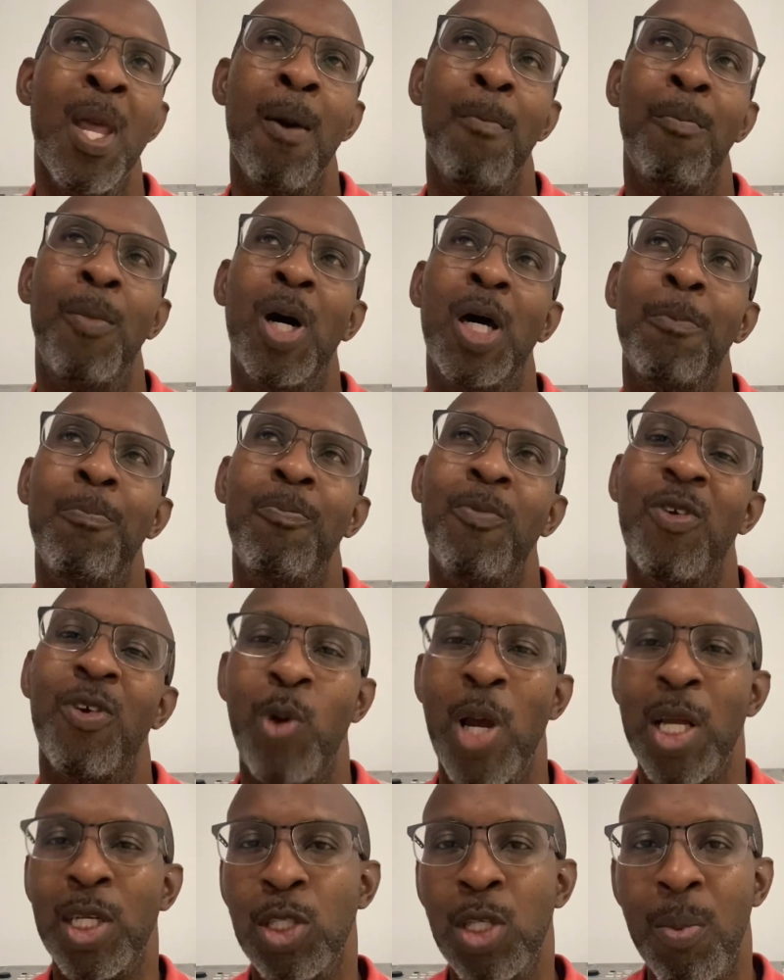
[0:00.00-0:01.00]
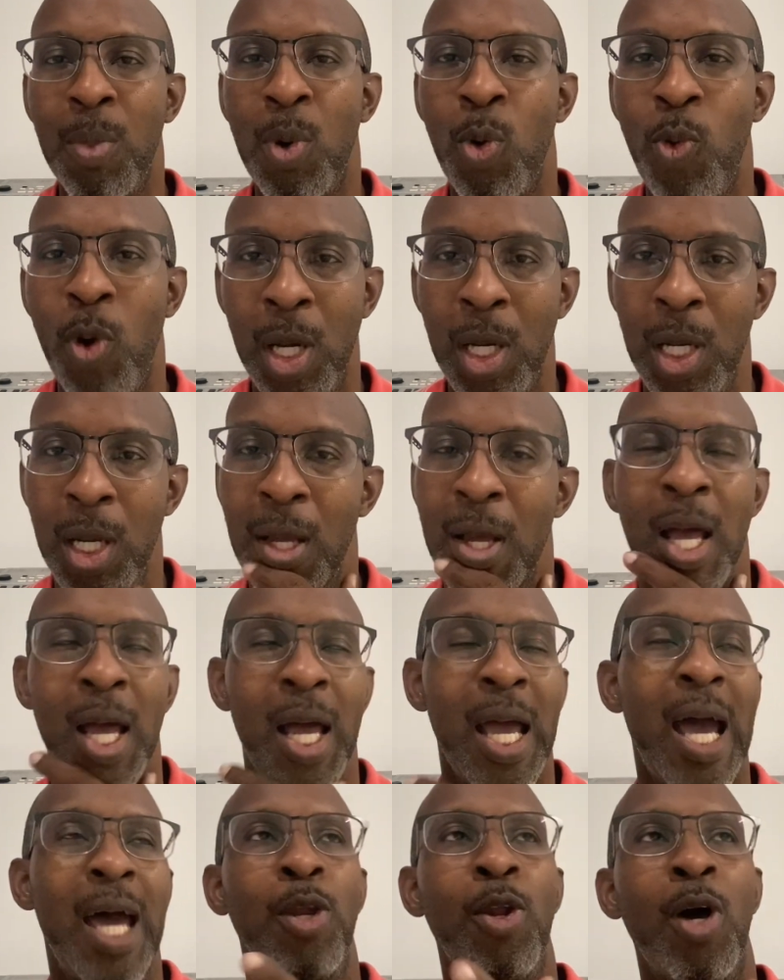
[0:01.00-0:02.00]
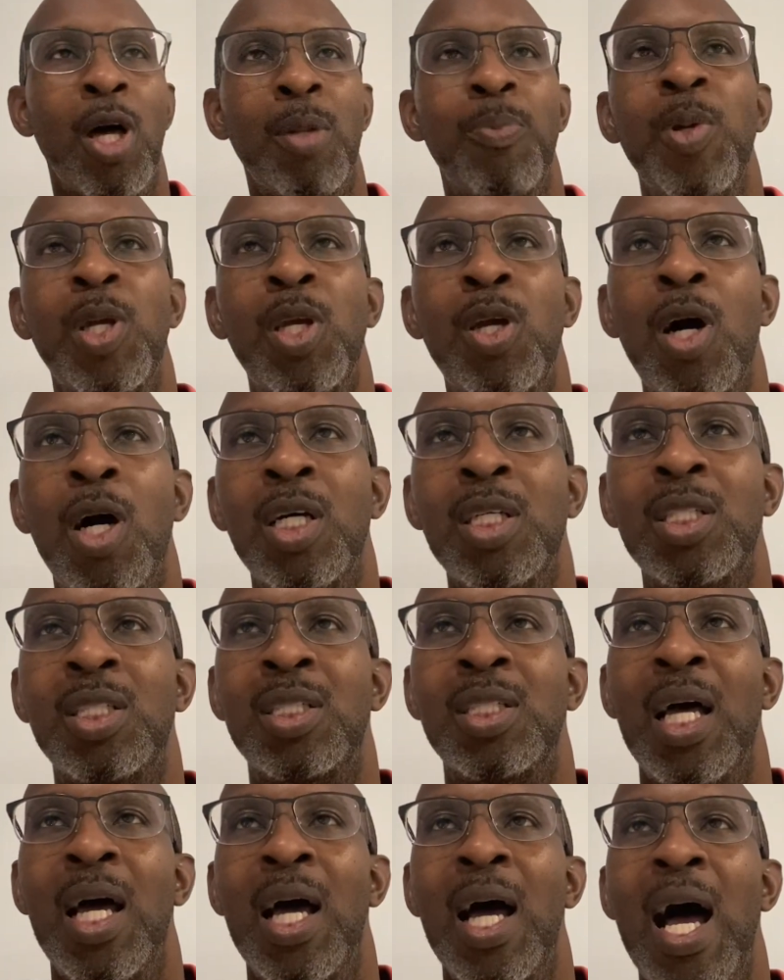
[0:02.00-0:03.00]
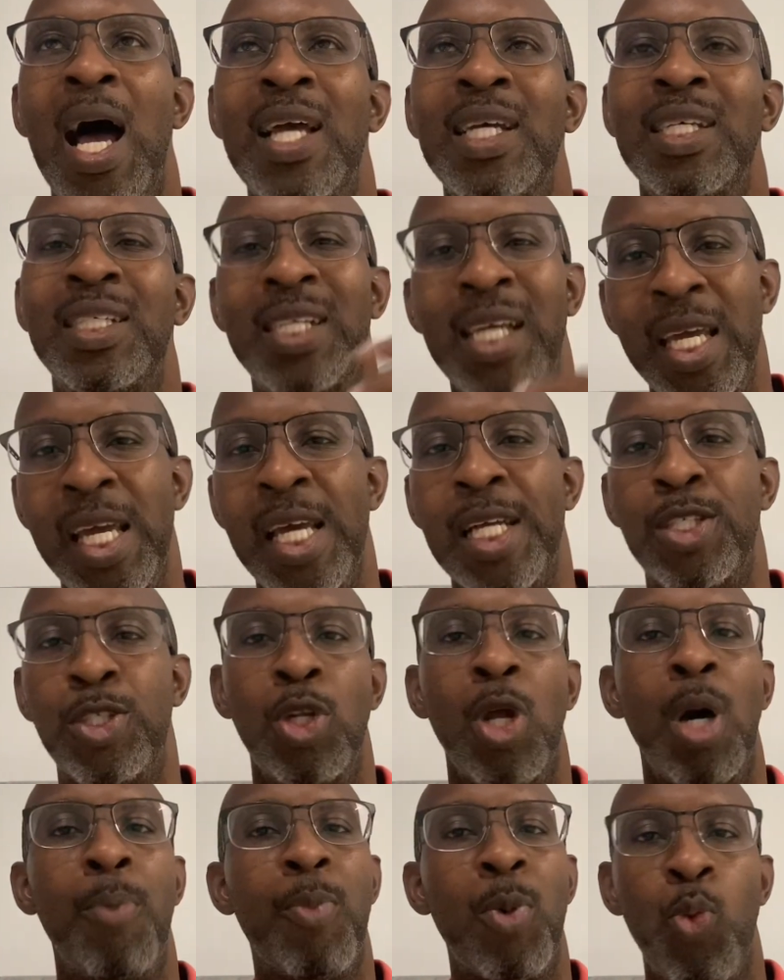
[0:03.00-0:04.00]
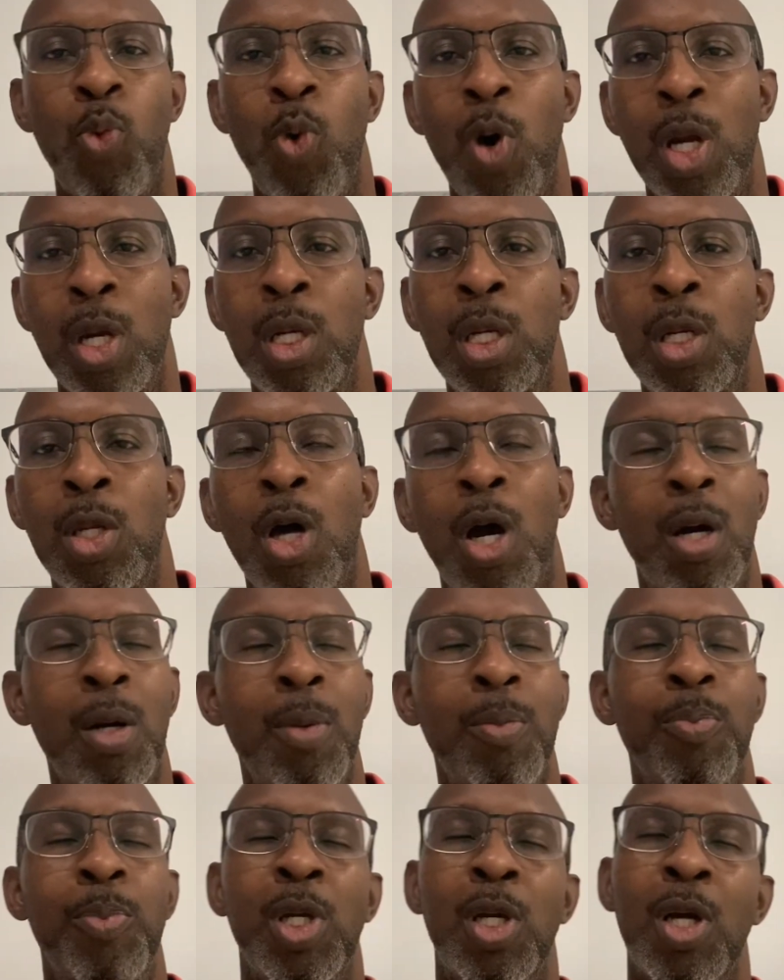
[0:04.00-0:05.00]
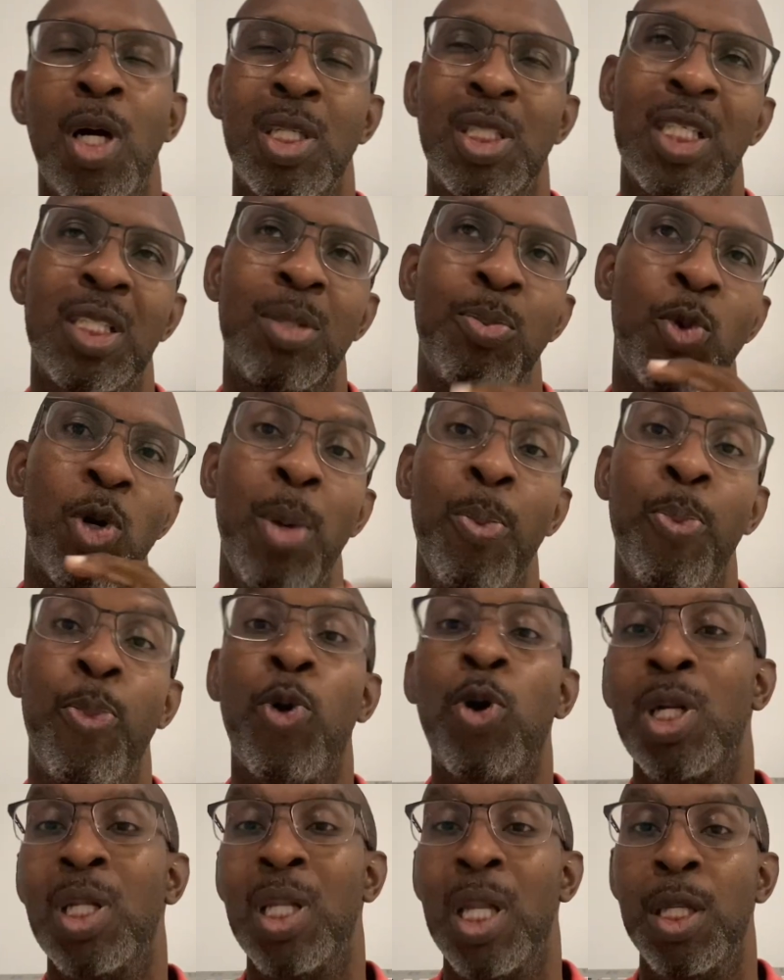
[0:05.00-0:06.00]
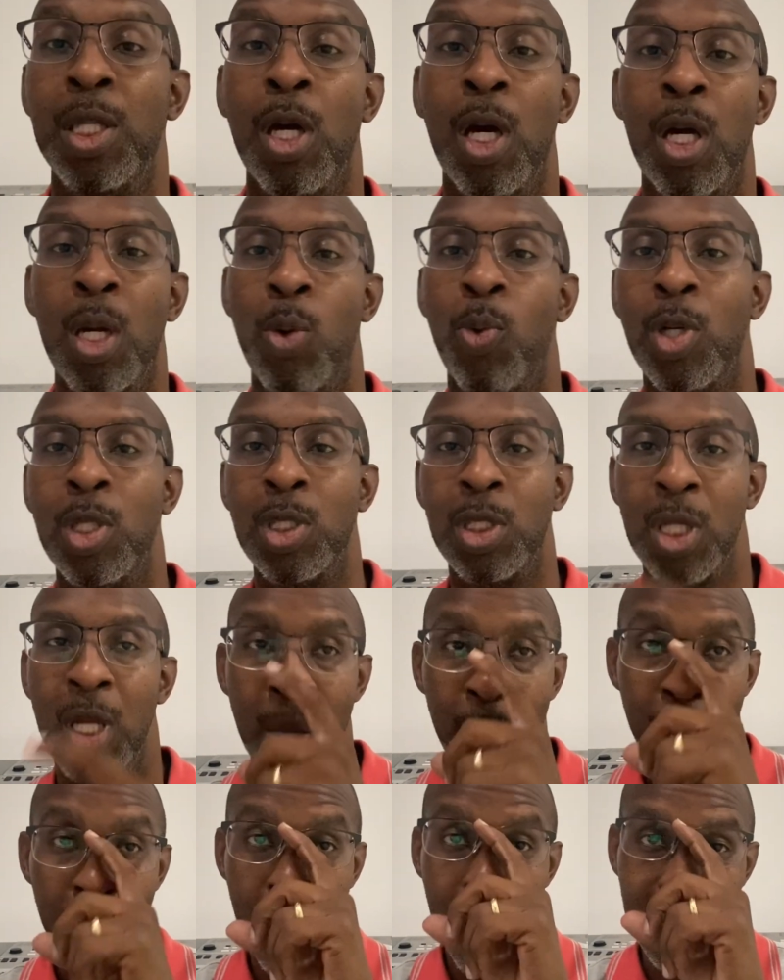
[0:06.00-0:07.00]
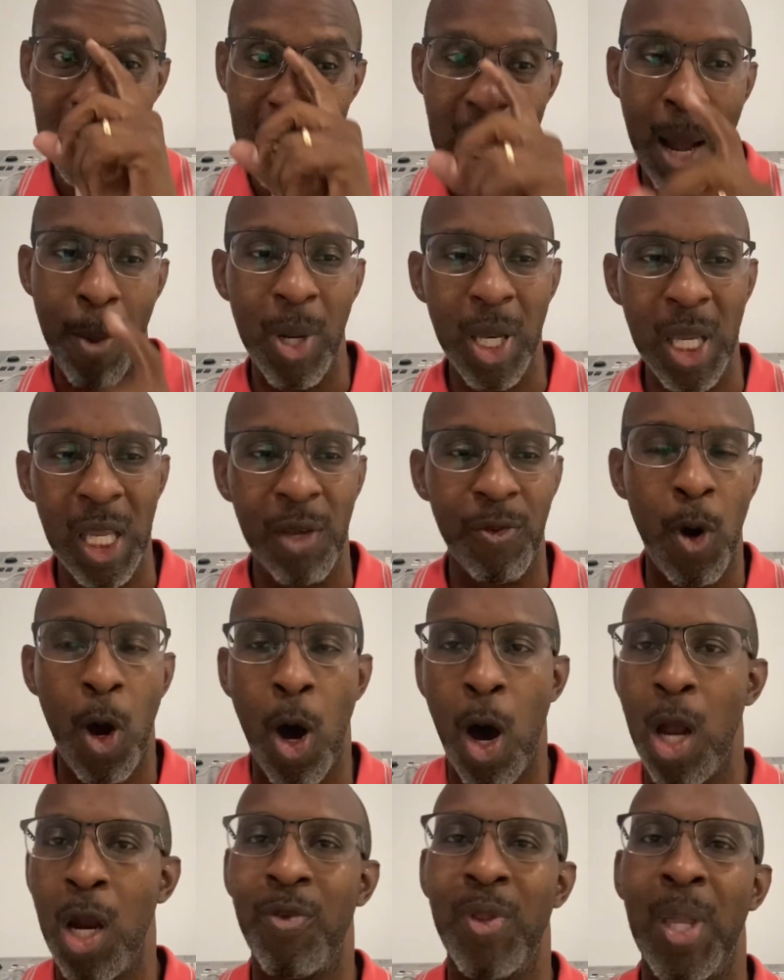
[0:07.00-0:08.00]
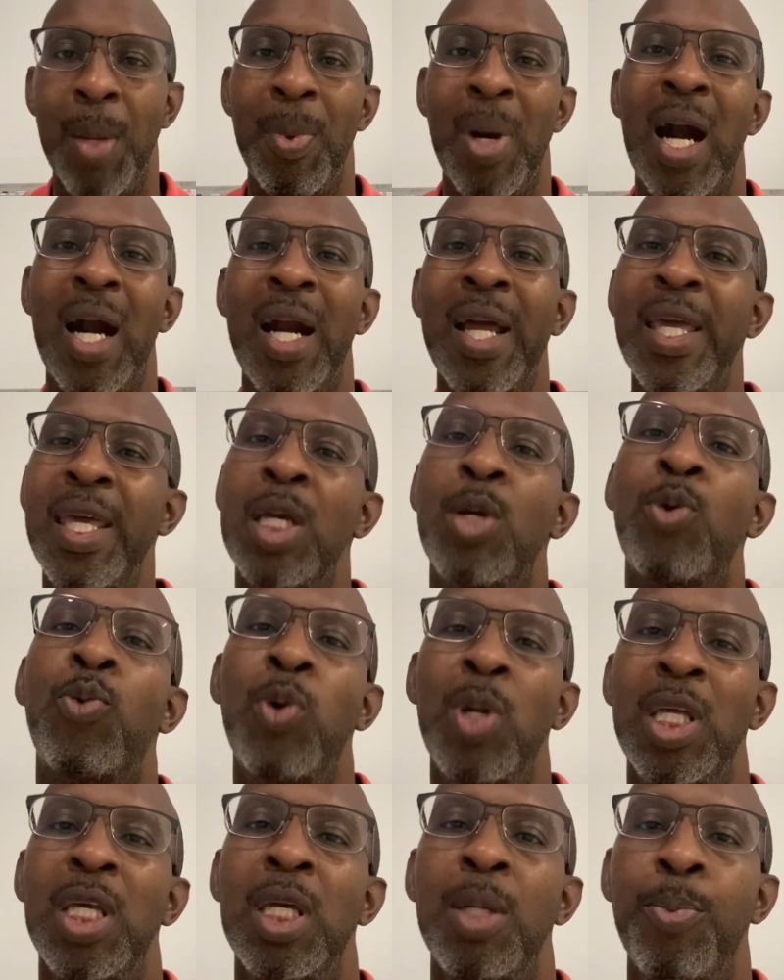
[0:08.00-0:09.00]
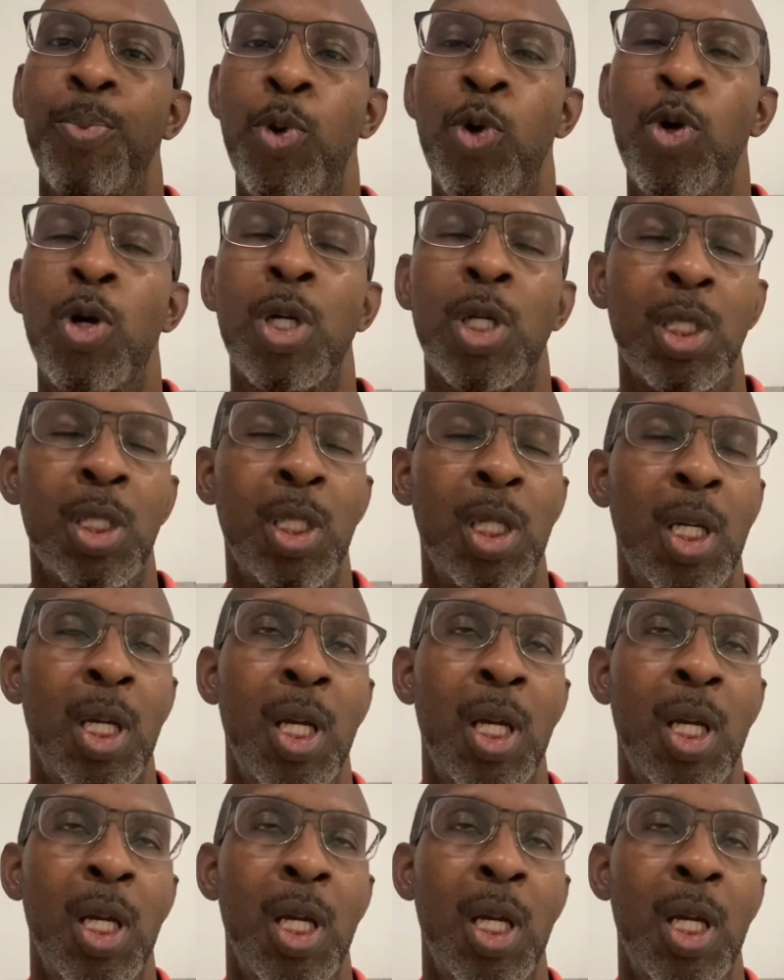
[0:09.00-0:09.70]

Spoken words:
But question number one, and not because I say it's number one, nor because it's more important than the other ones, because I believe all of them are equally important.